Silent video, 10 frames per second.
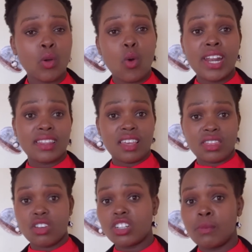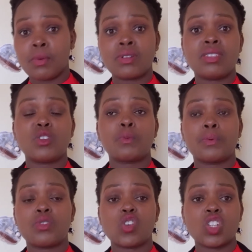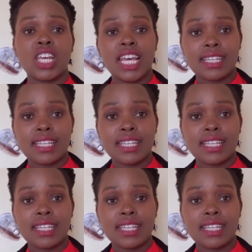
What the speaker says: when they thought about this project.